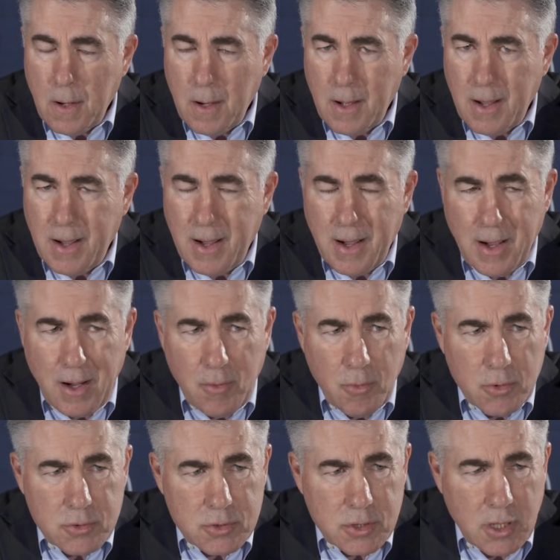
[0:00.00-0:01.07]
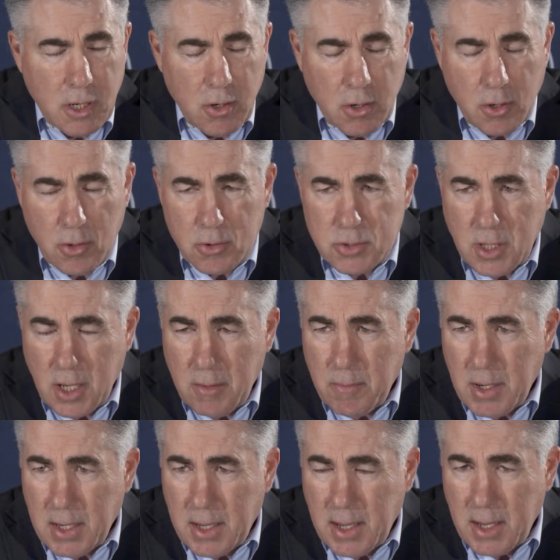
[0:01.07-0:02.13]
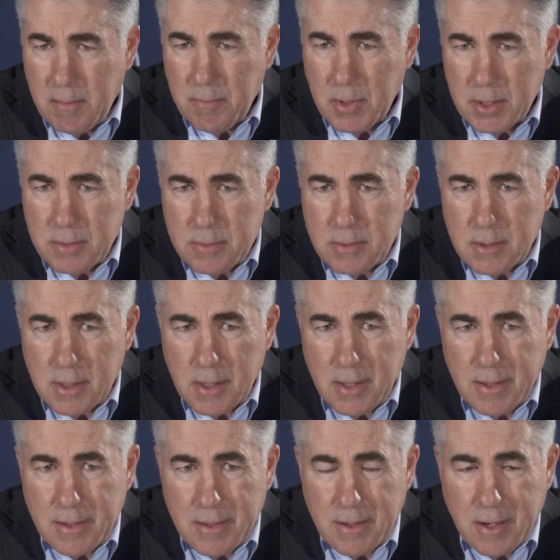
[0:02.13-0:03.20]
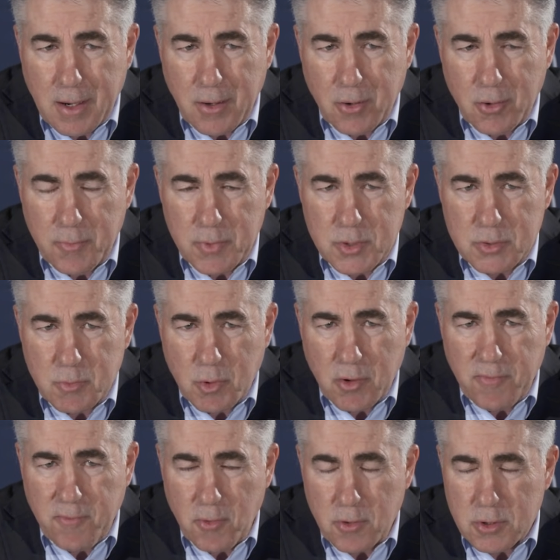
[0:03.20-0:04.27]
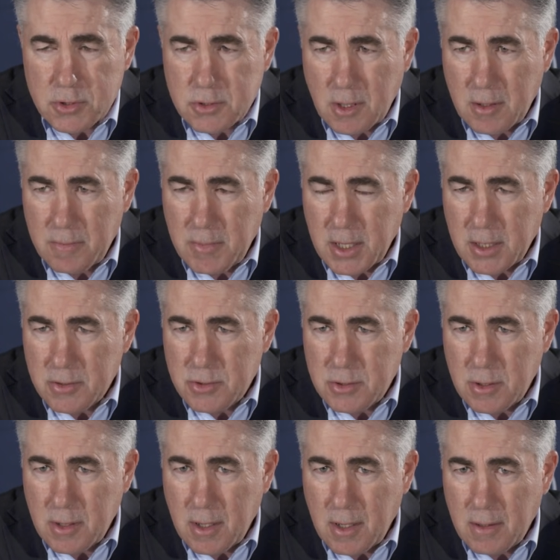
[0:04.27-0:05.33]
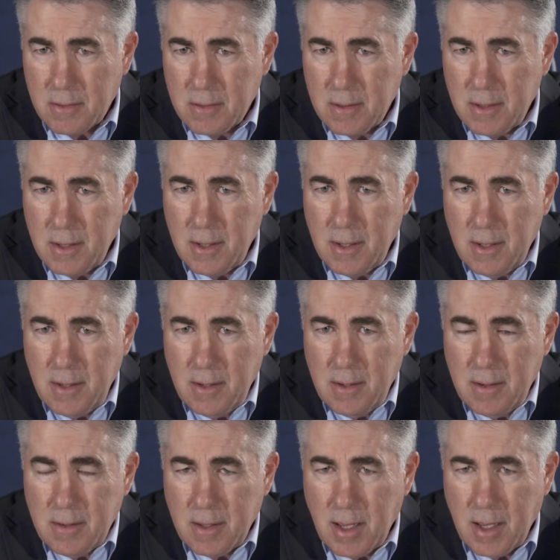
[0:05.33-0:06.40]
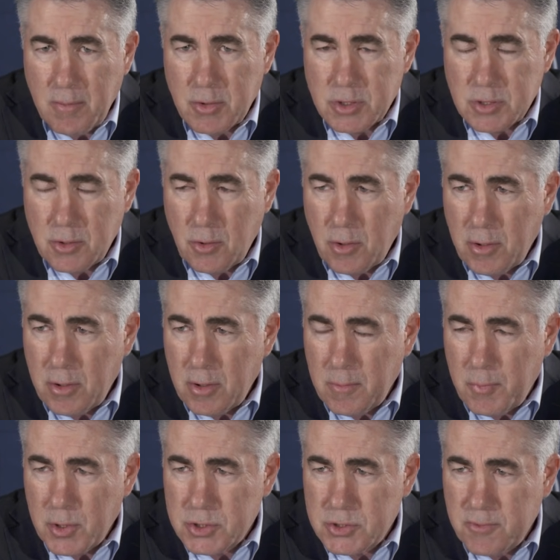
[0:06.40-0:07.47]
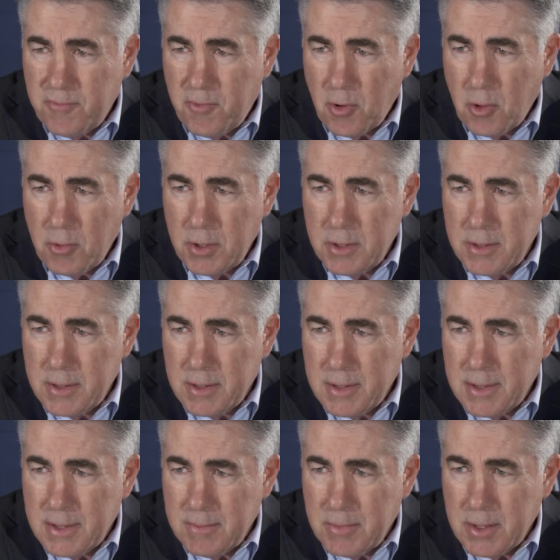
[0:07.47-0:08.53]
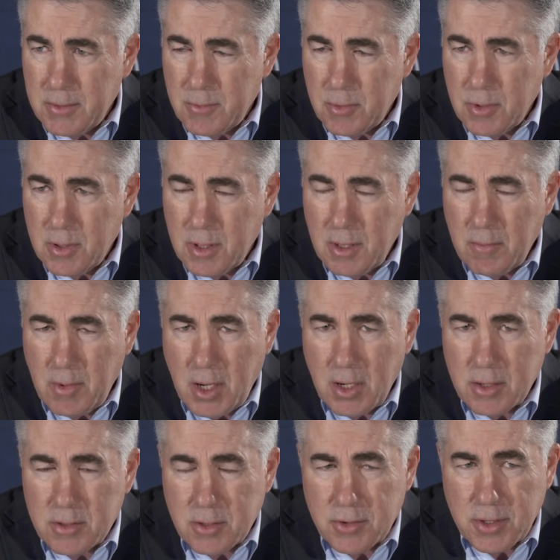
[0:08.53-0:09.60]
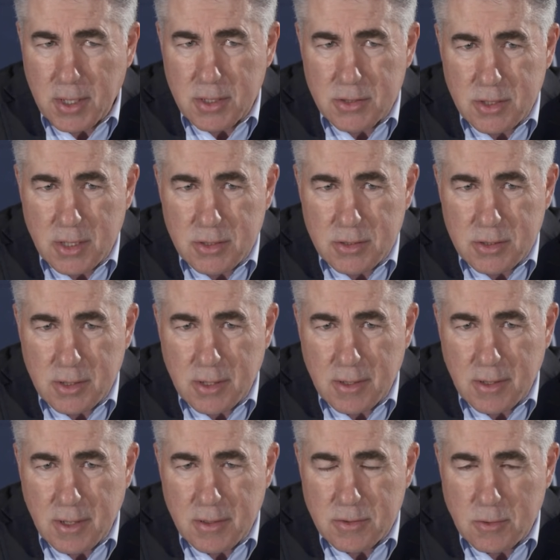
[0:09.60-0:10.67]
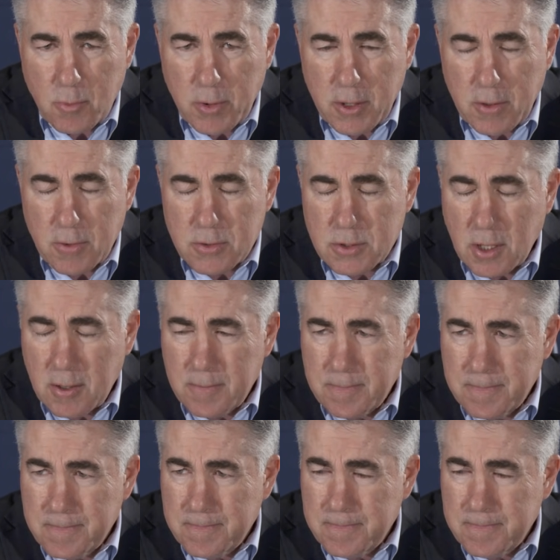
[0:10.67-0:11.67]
We'll see how it goes game by game, but our group is more focused on making sure our game is in order and pushing forward. But we'll monitor things as the week goes on.